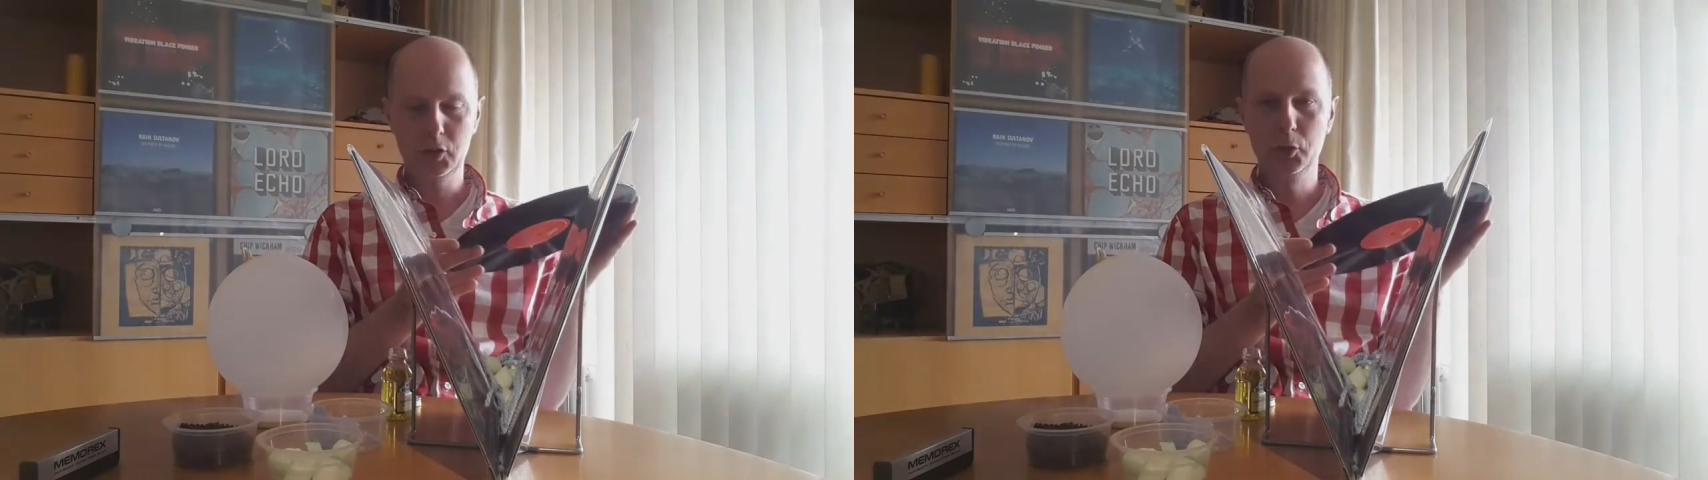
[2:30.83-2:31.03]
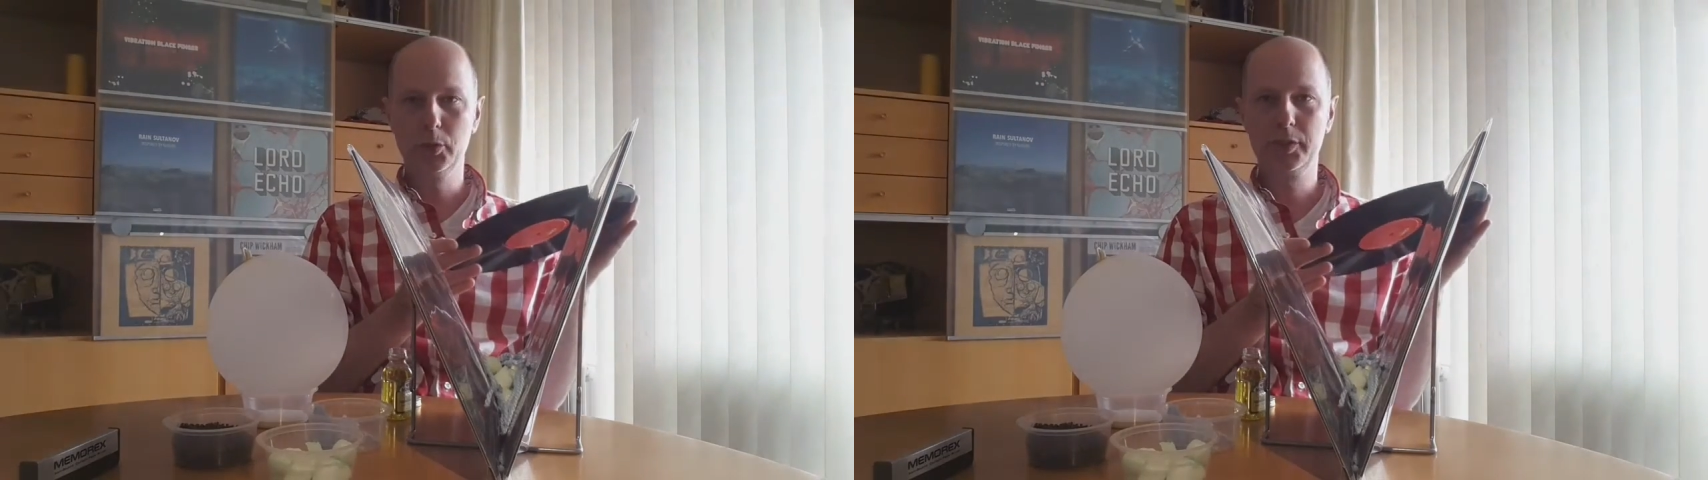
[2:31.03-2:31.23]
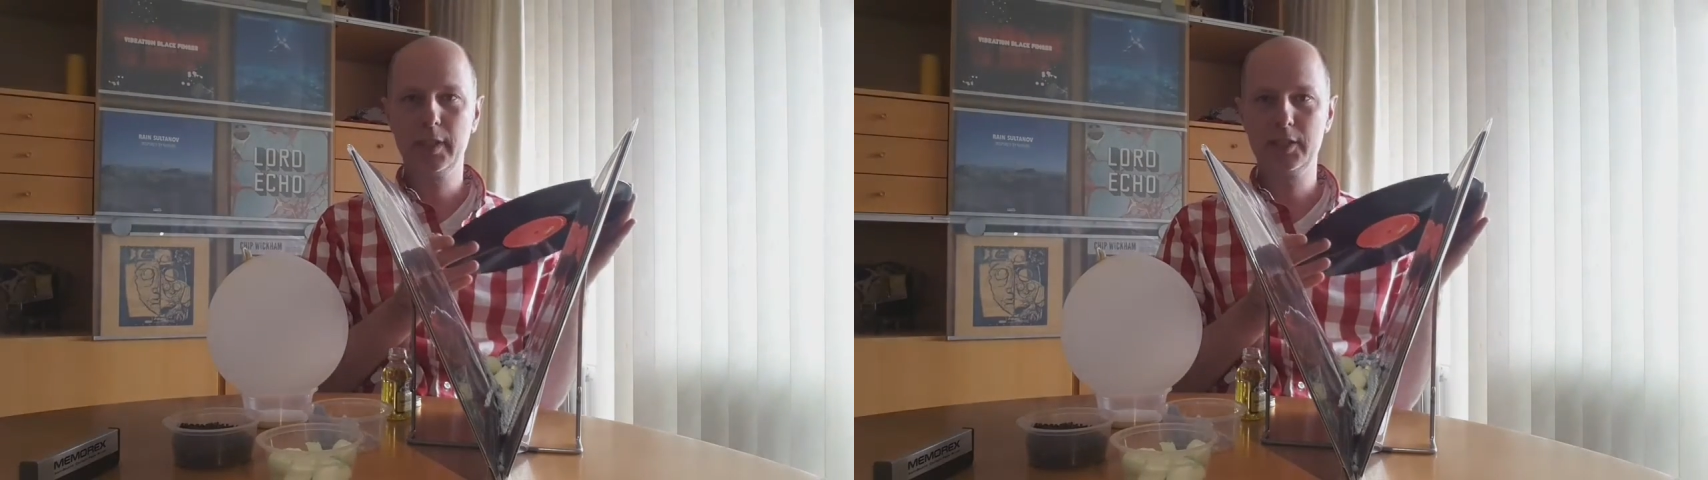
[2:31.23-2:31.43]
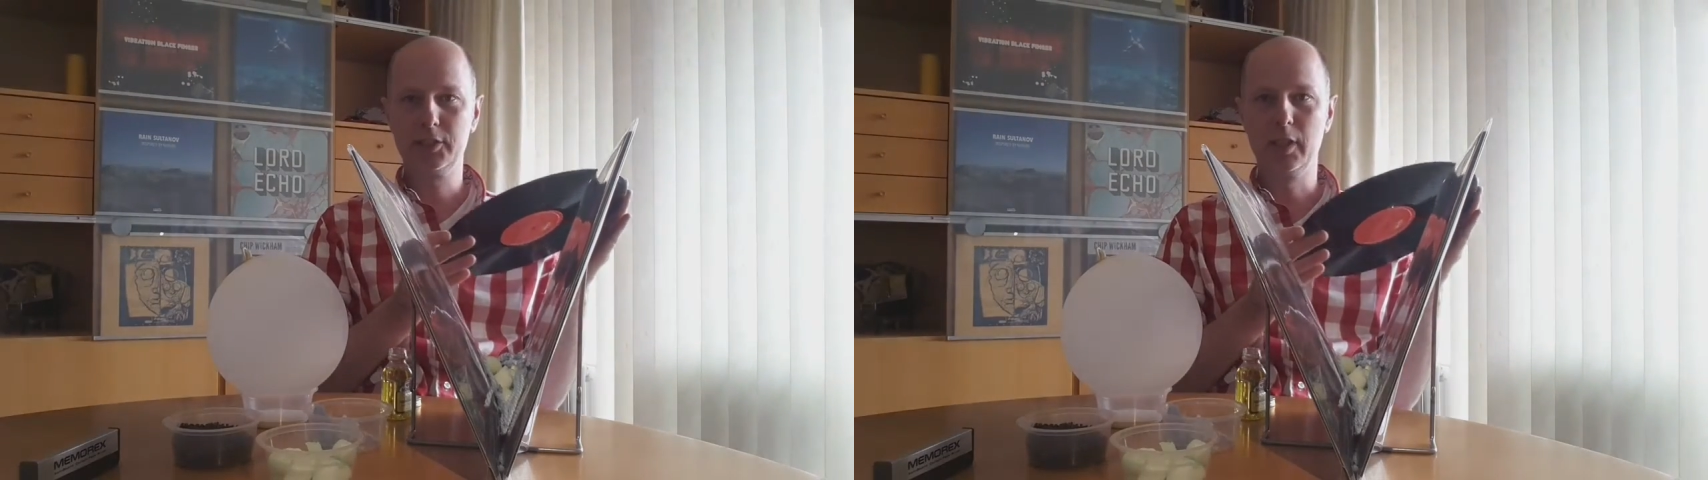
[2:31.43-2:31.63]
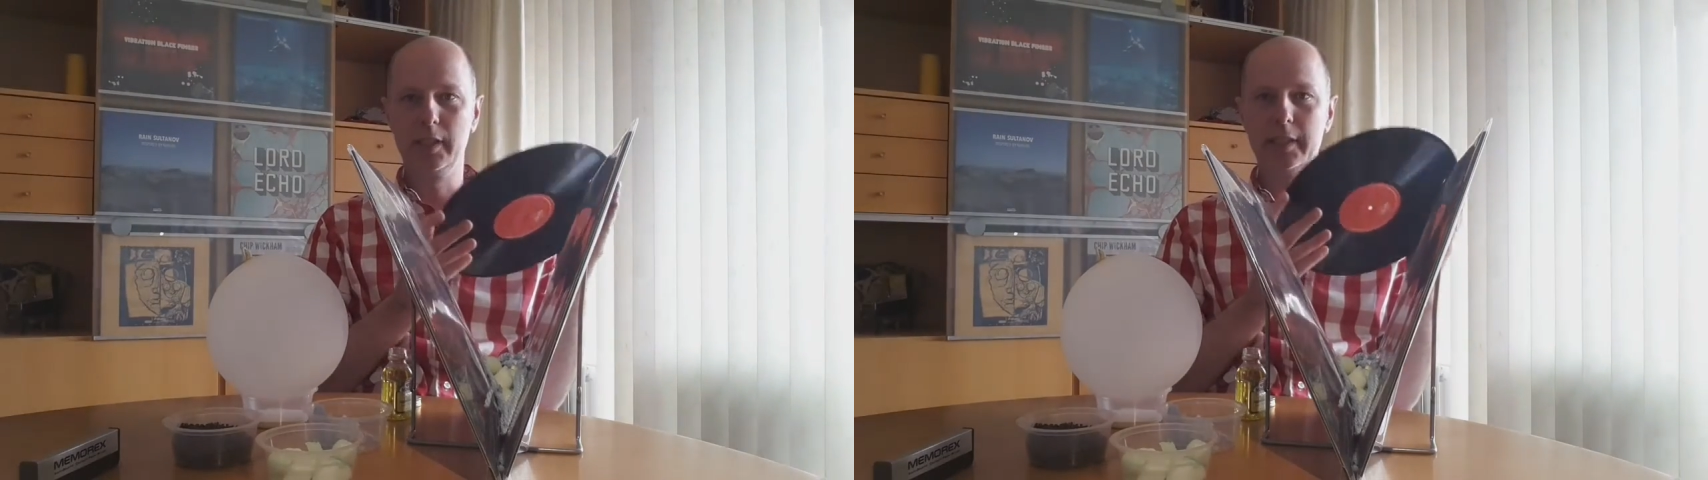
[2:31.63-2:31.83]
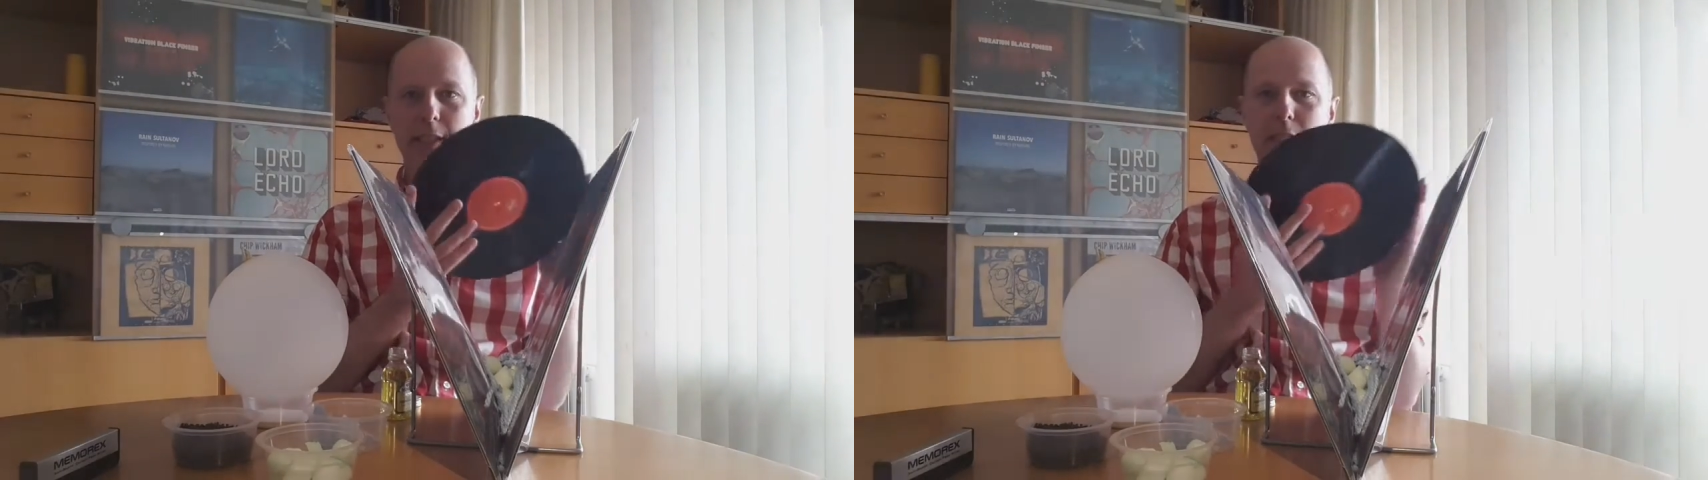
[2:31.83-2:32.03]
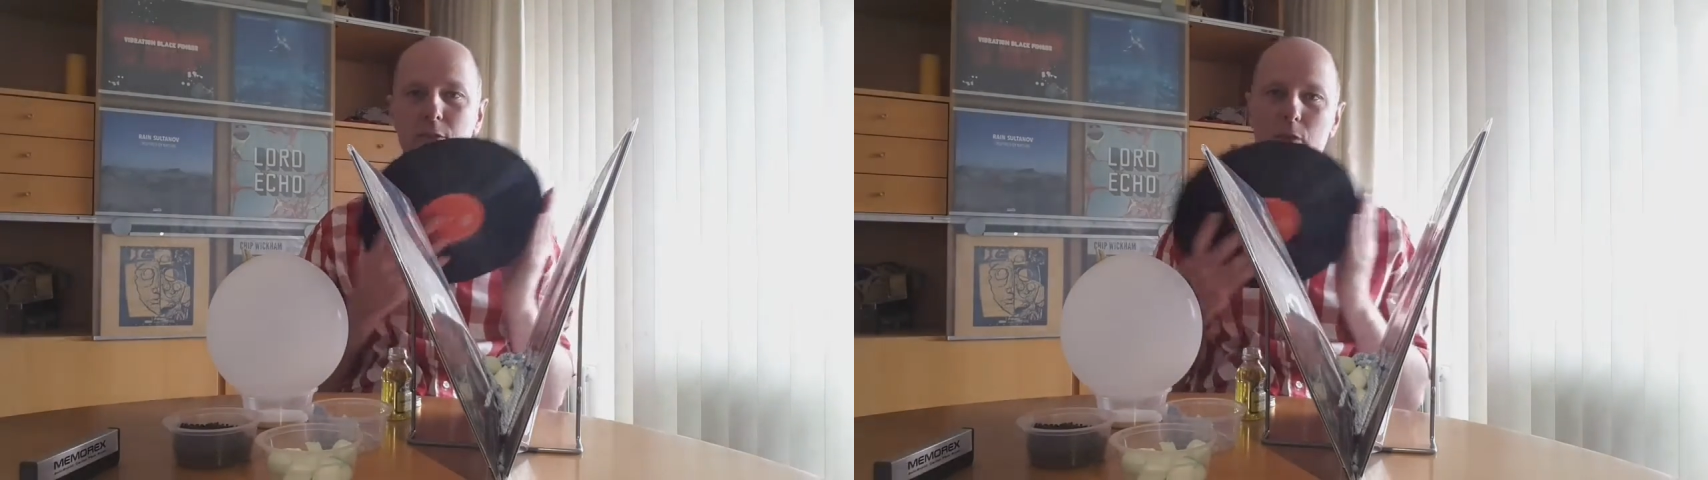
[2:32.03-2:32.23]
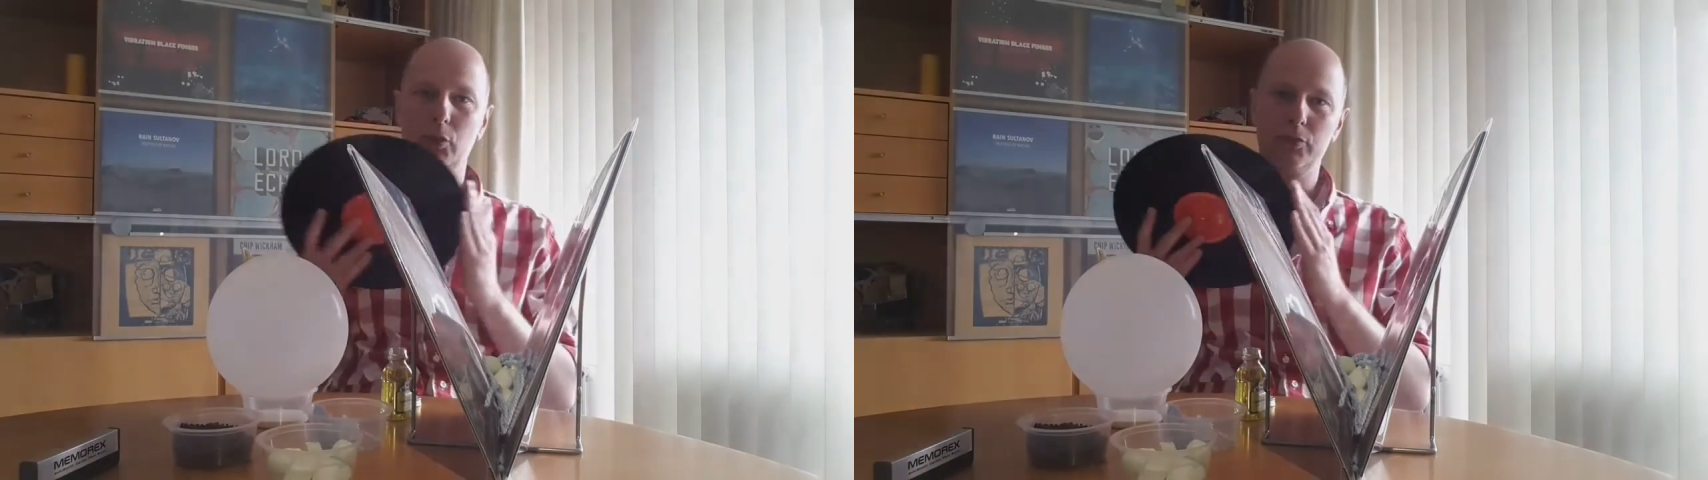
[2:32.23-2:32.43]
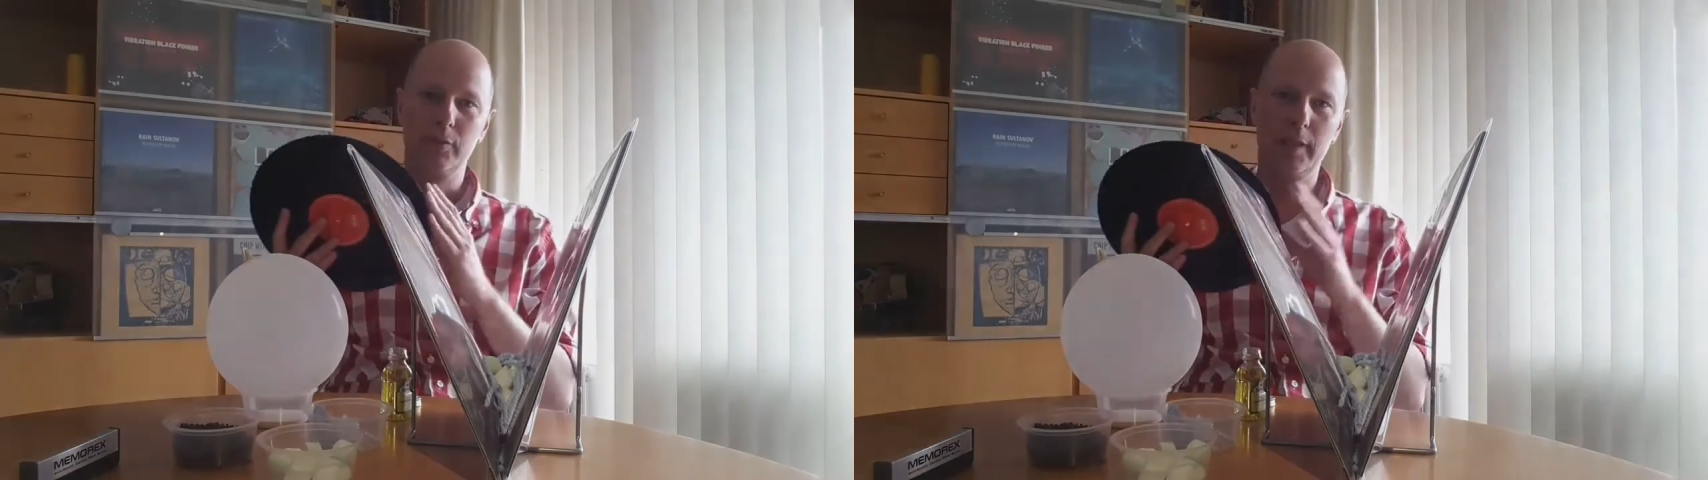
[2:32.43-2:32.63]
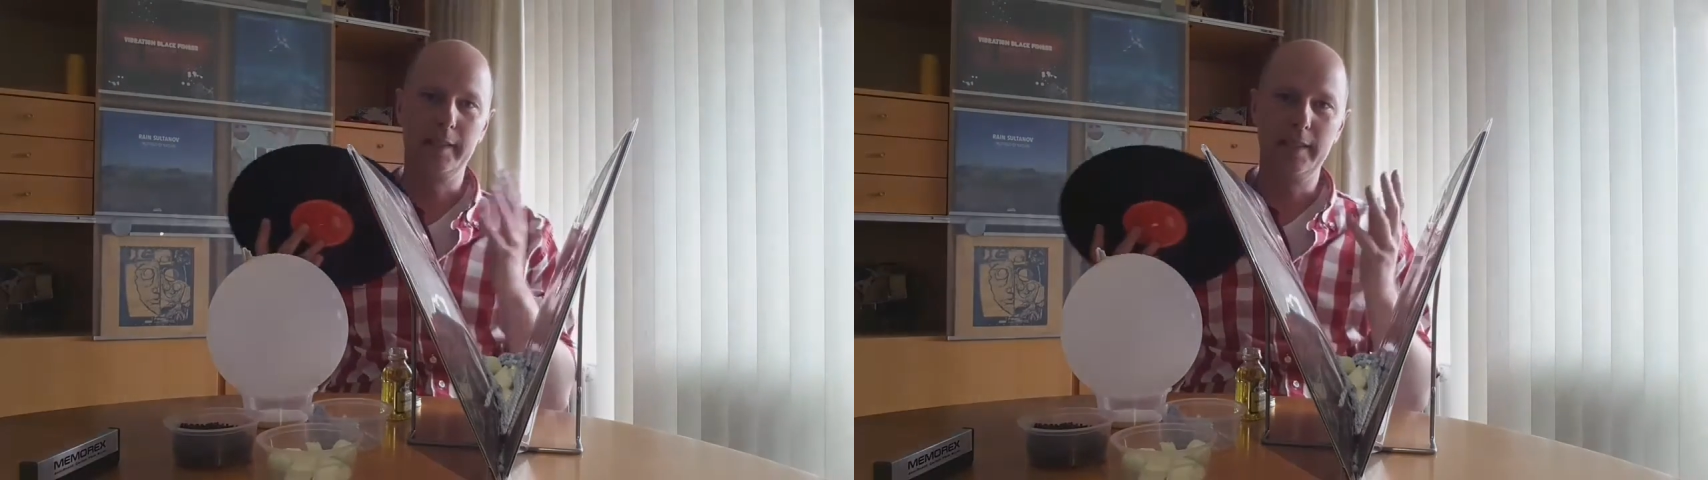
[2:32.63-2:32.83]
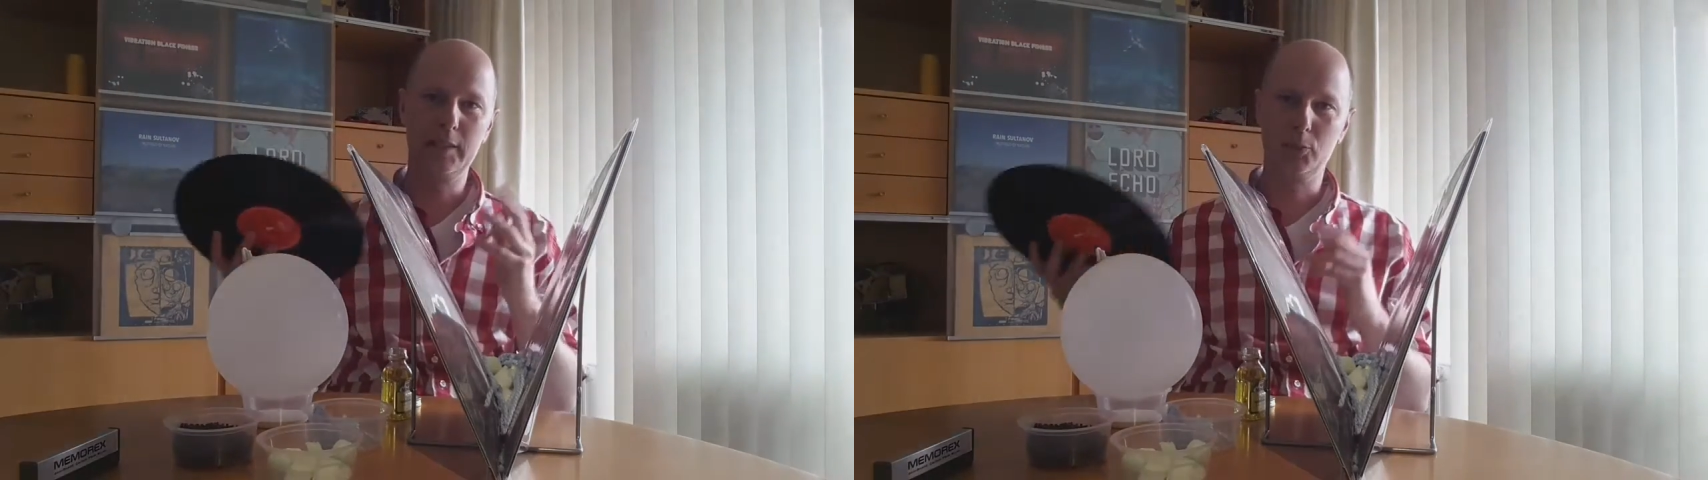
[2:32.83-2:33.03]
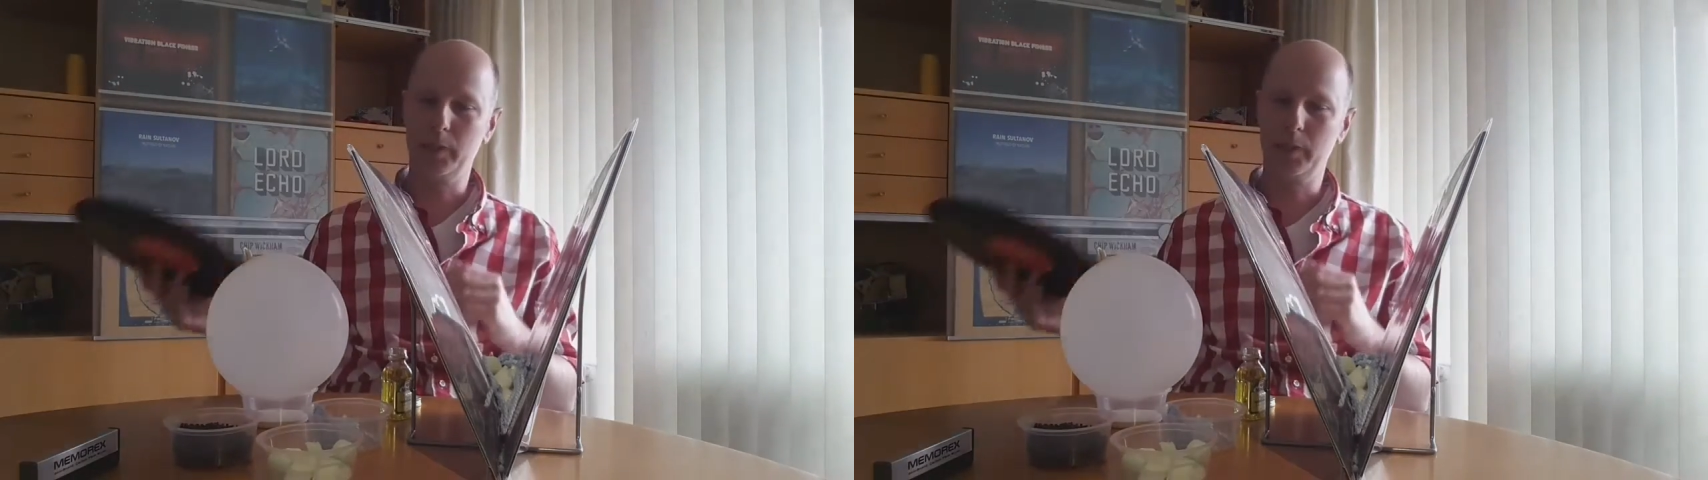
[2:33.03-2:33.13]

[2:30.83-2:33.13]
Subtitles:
you will touch the lead-in groove. And this is